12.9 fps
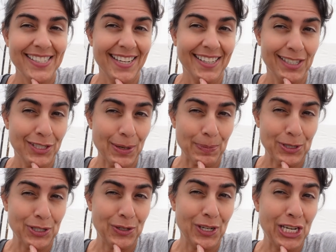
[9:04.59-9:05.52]
take this
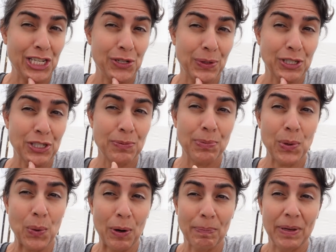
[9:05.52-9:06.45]
opportunity to
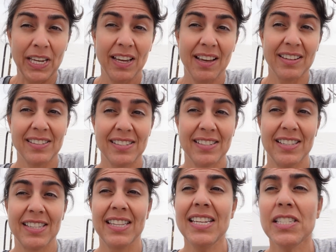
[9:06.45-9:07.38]
explore because
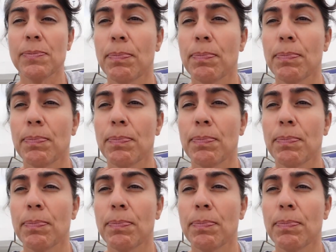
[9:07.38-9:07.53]
this